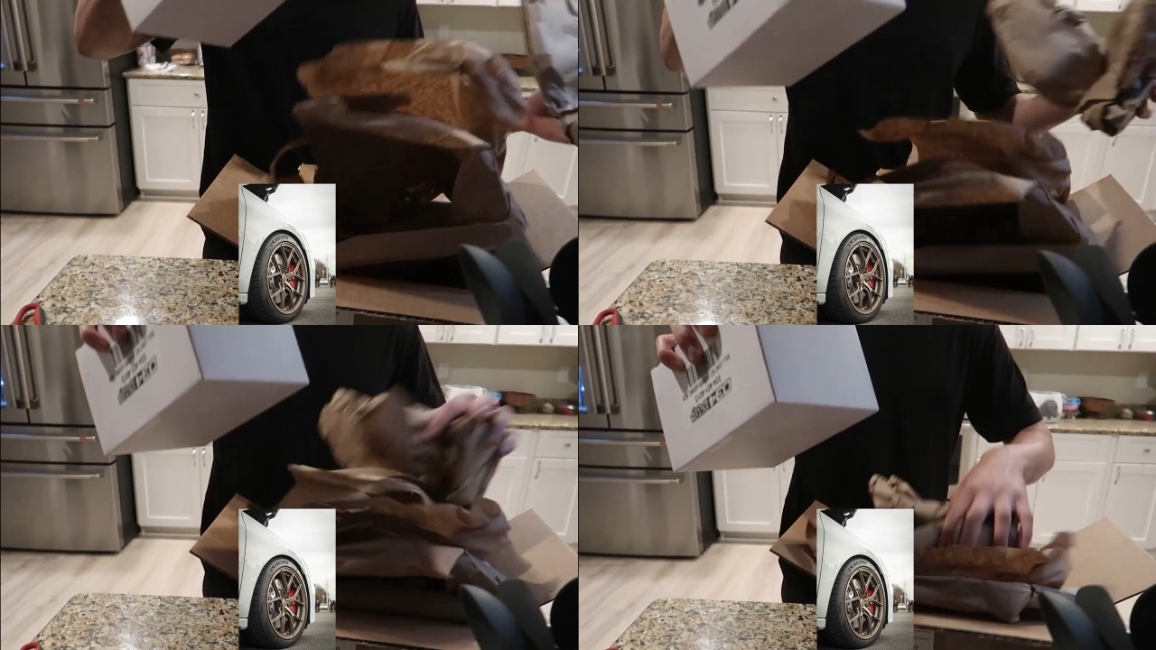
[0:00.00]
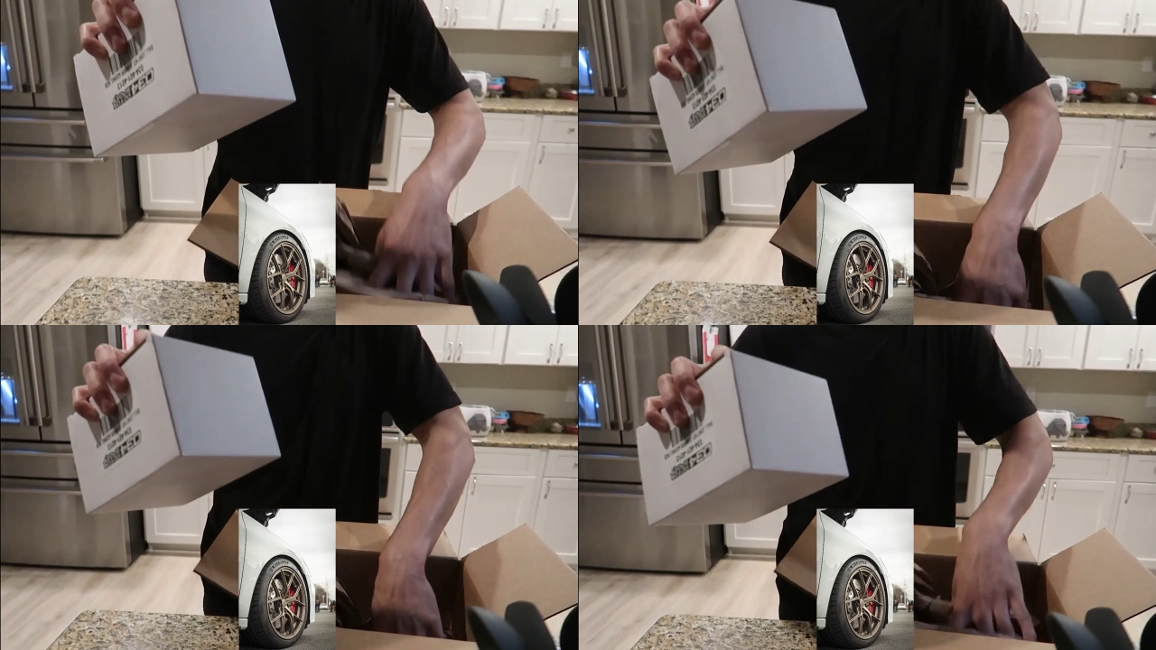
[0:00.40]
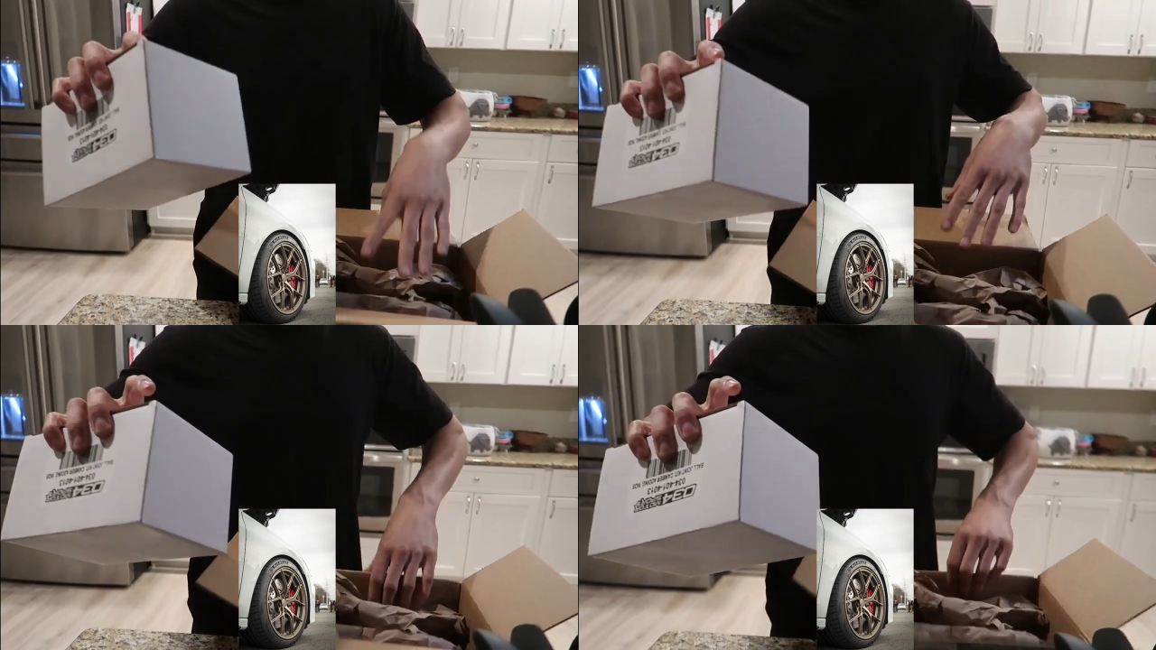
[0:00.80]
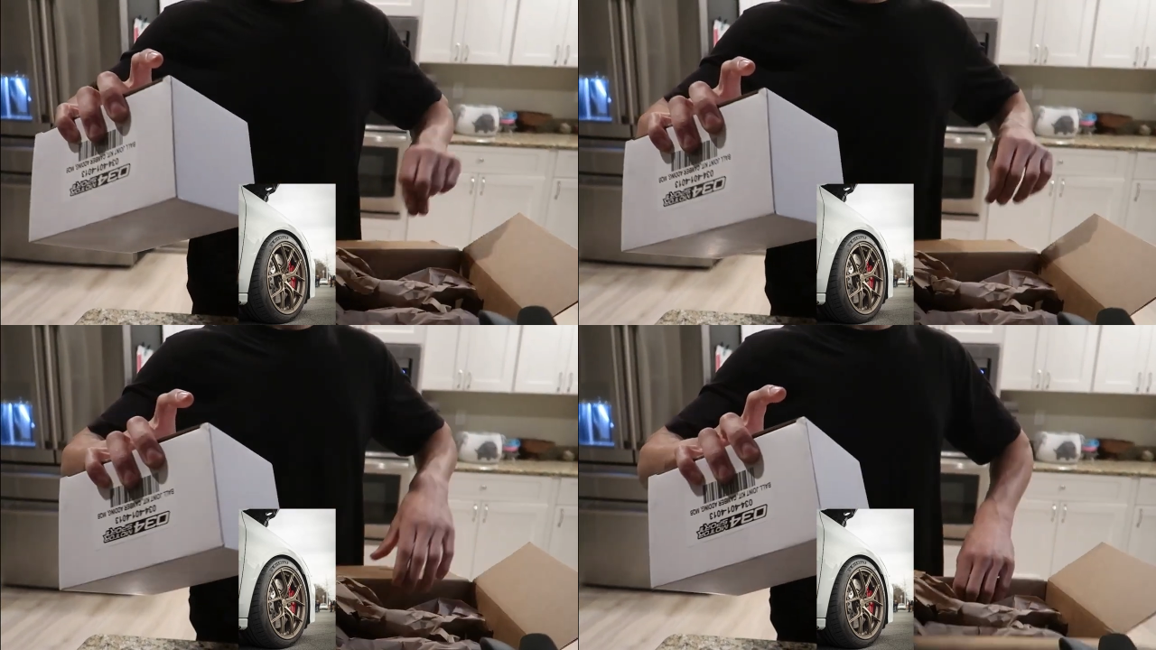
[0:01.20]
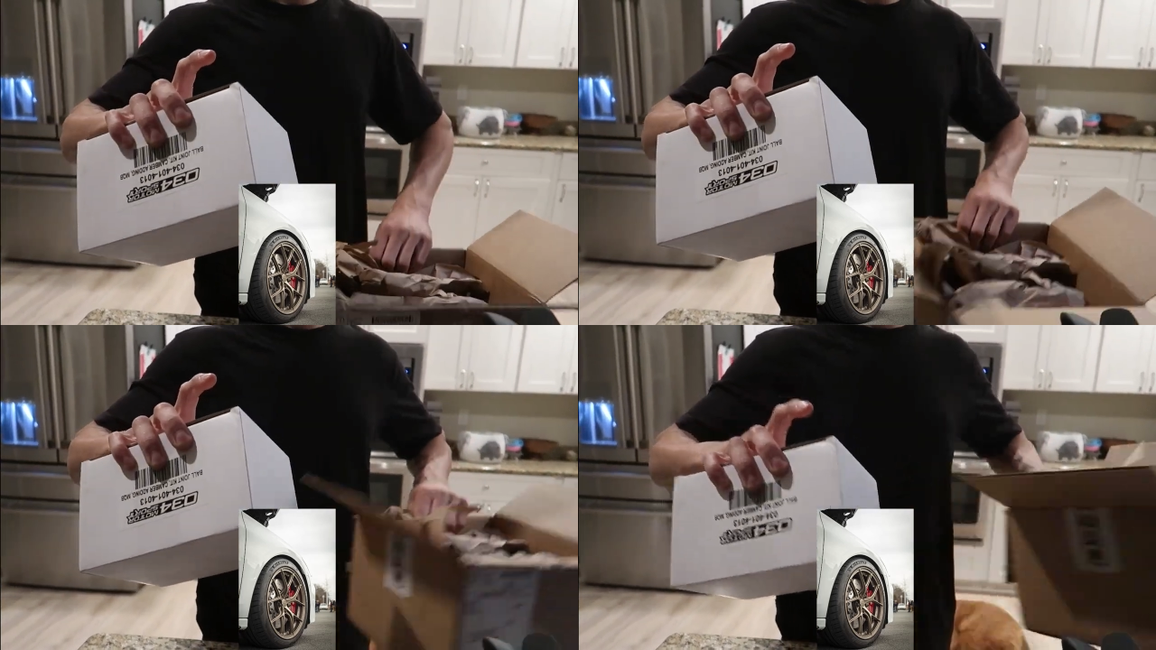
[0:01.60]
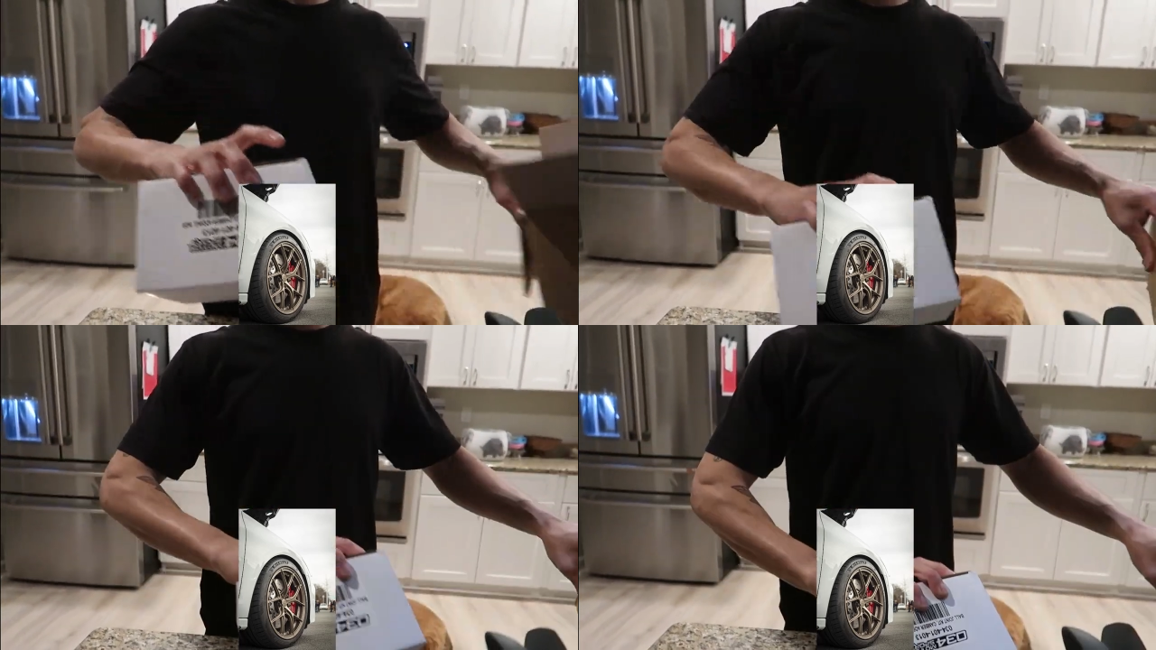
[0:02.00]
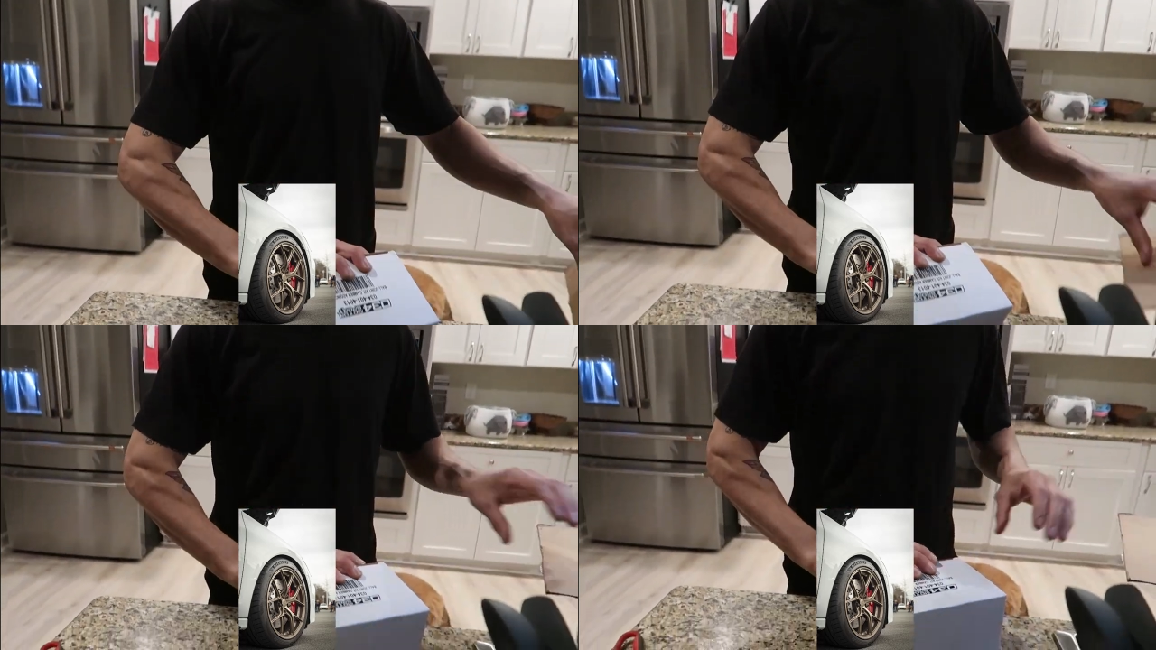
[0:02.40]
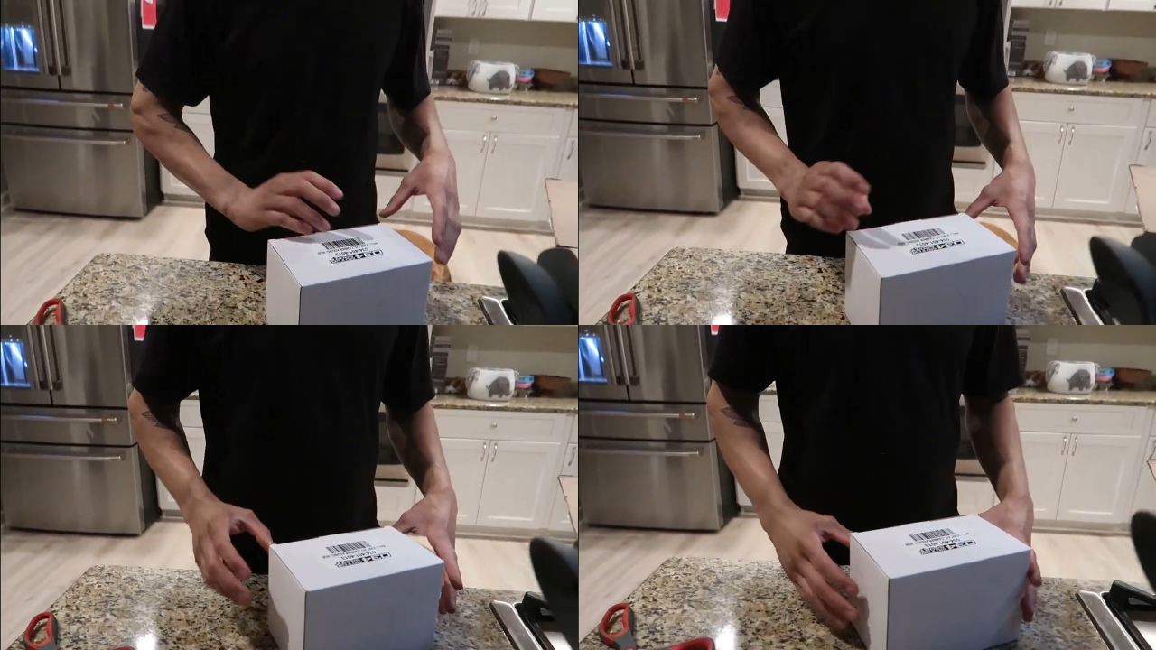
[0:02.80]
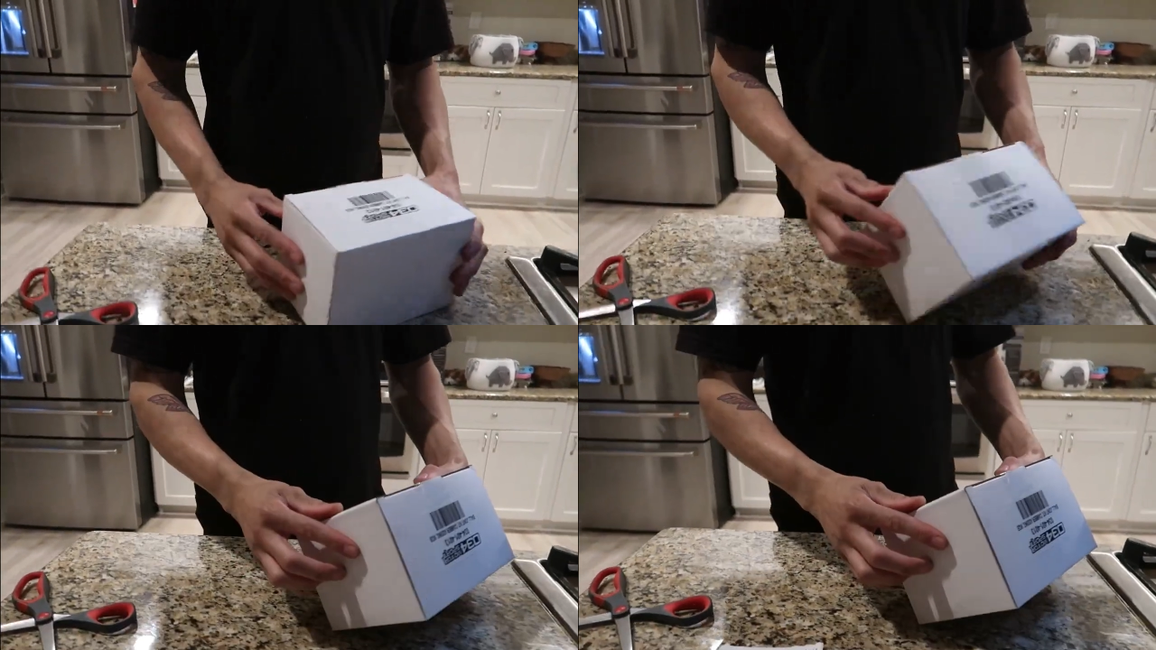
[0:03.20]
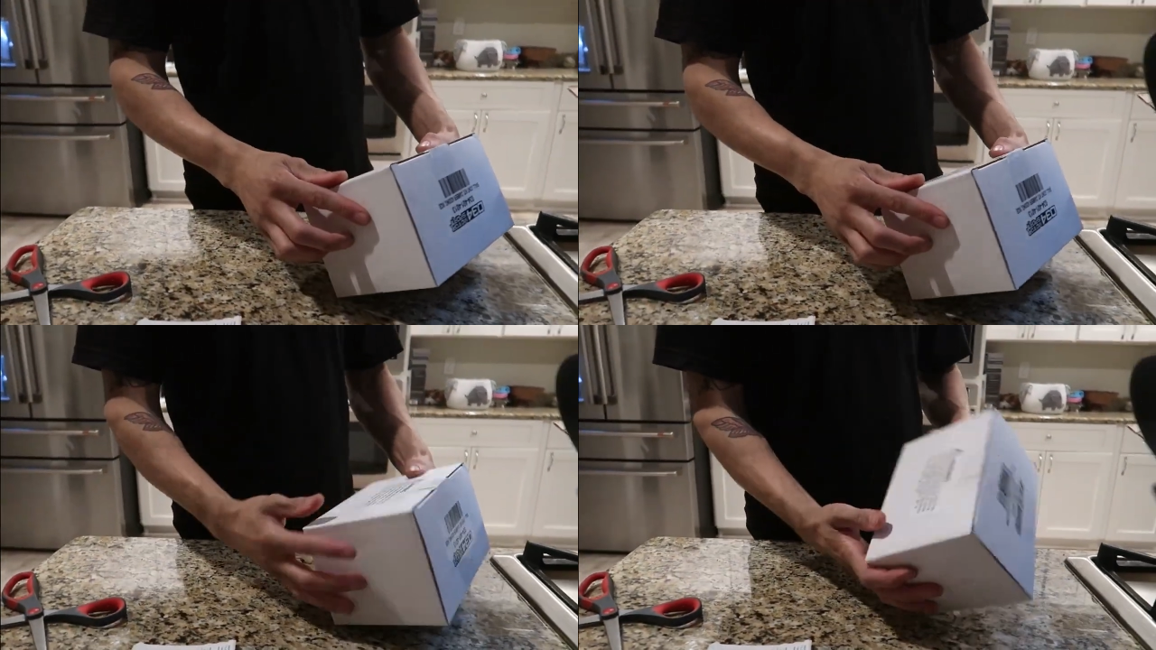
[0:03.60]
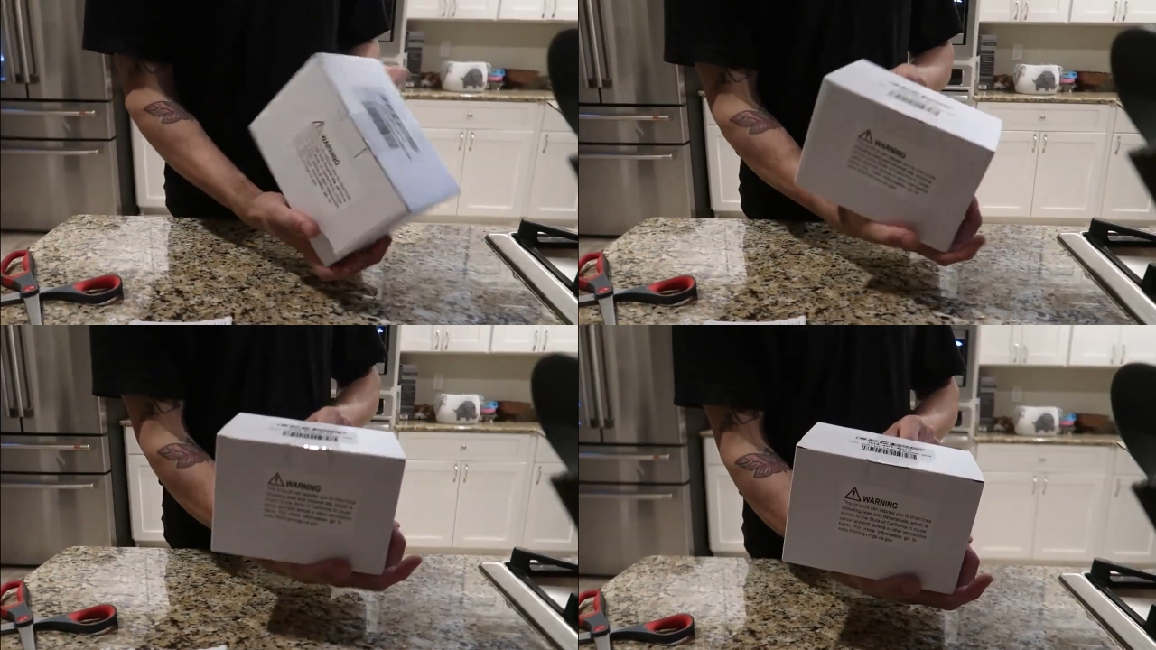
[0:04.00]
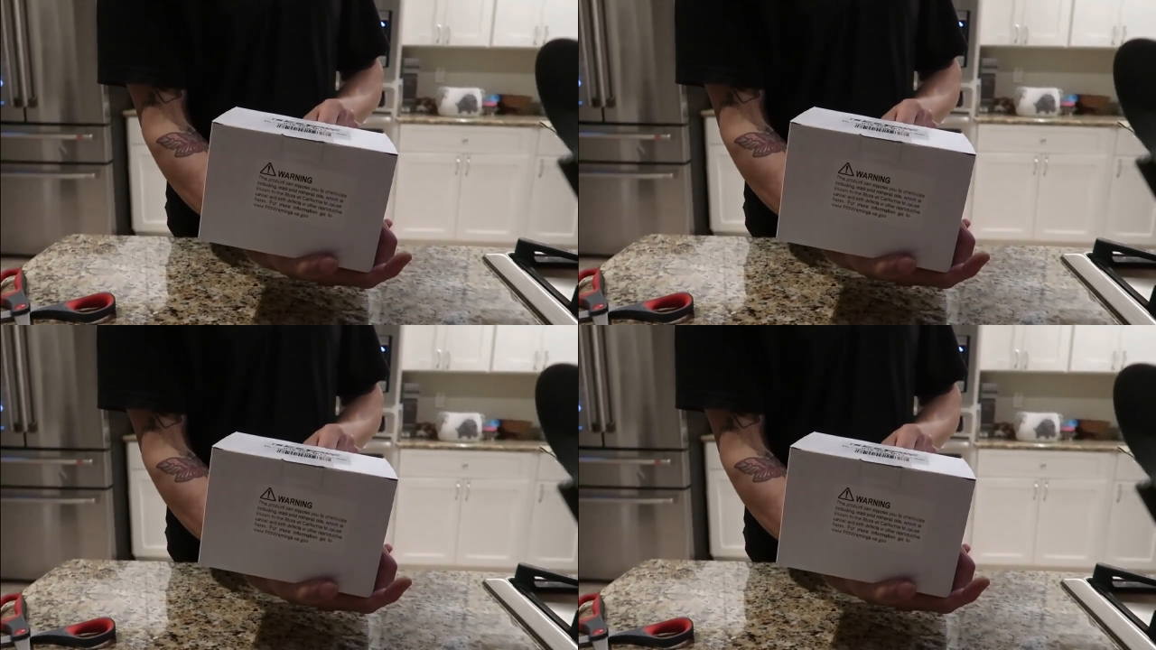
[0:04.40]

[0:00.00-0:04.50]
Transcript: [unreadable: no face in view]